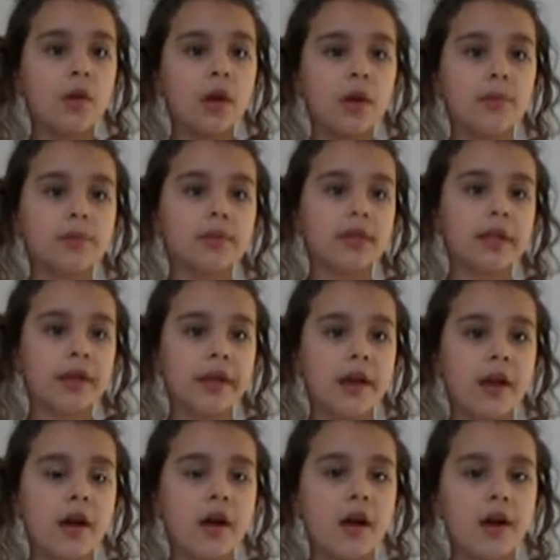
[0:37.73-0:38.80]
Work and
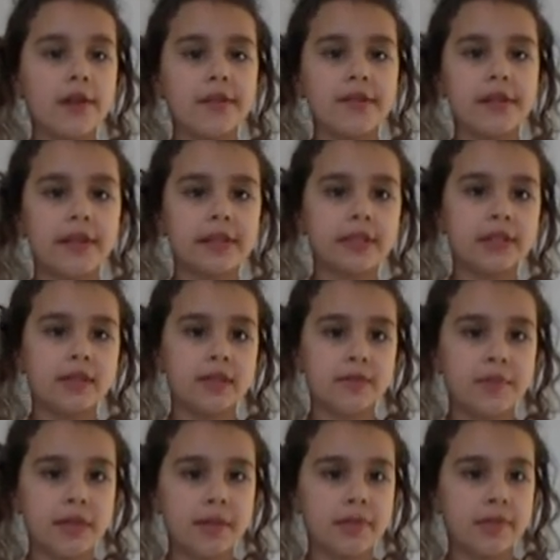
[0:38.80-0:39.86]
play are things
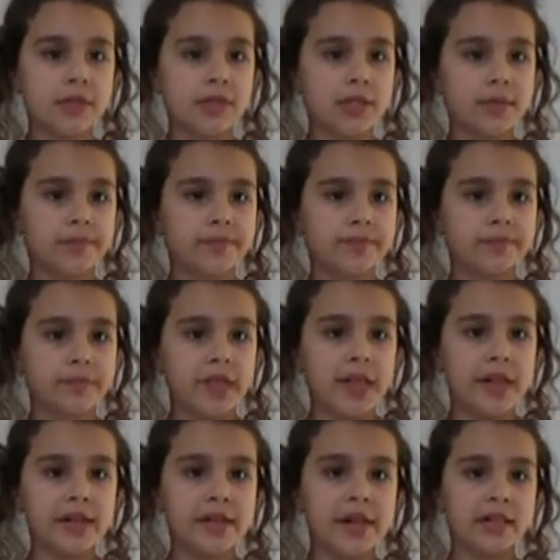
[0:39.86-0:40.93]
the people do.
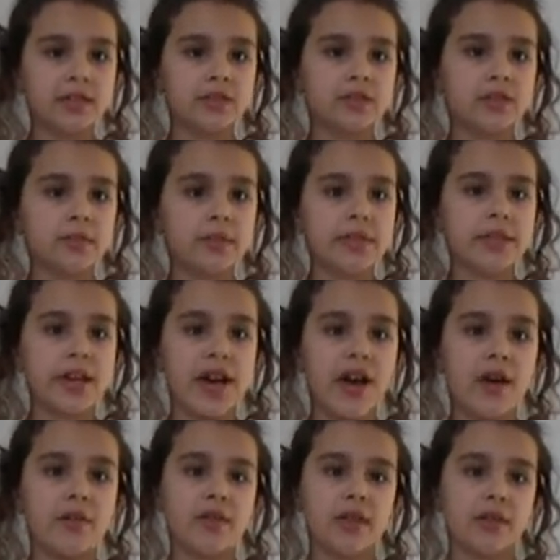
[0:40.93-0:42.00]
Costume is
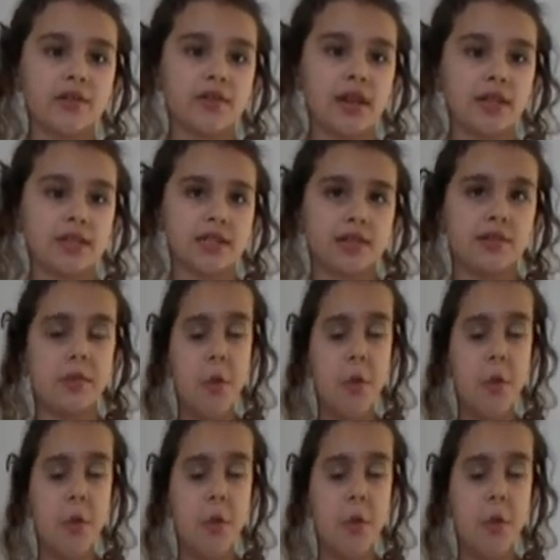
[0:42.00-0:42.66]
how they dressed.